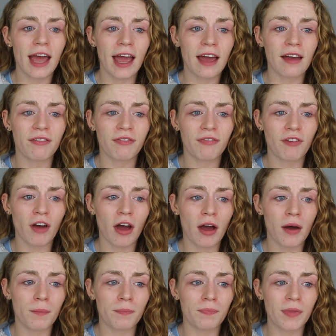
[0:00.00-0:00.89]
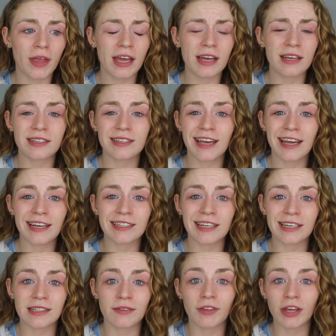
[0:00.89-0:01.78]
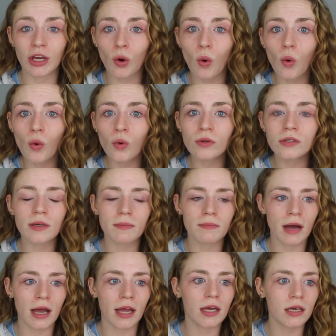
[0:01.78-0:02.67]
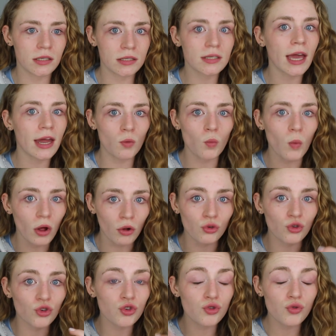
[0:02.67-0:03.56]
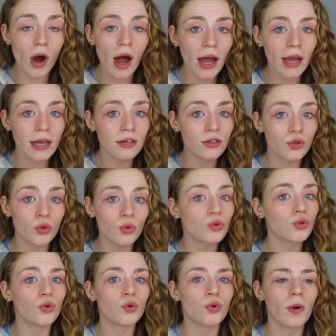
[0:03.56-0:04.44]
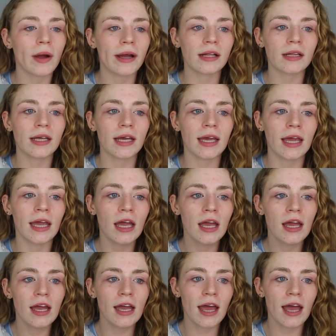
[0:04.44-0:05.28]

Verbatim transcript: If um, it's excessively cold, my skin will dry so, so quickly.